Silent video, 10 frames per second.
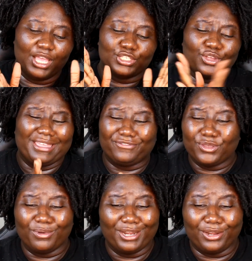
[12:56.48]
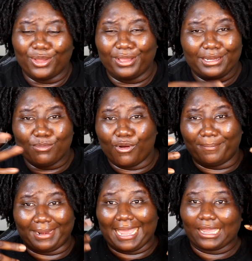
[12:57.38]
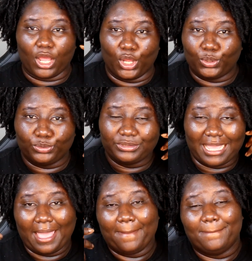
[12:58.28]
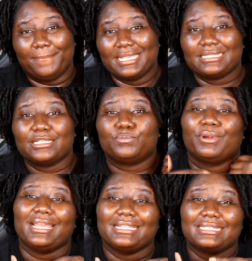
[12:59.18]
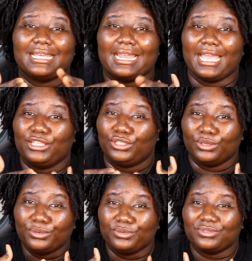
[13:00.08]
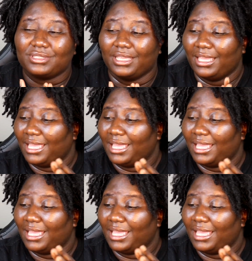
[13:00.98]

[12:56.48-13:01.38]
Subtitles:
So if you want to know any more Black owned business brands that I use,